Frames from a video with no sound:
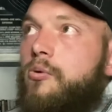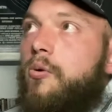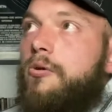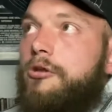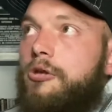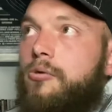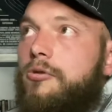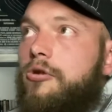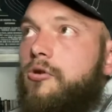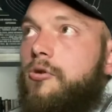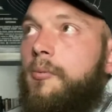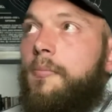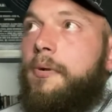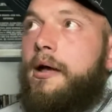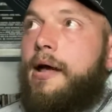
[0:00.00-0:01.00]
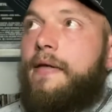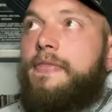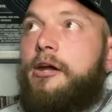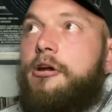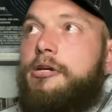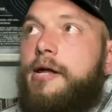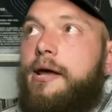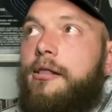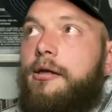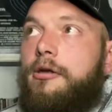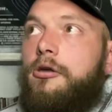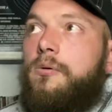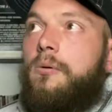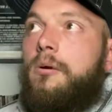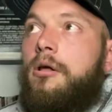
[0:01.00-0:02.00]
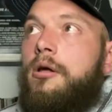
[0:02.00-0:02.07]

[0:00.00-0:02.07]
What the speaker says: on YouTube, and they're telling you,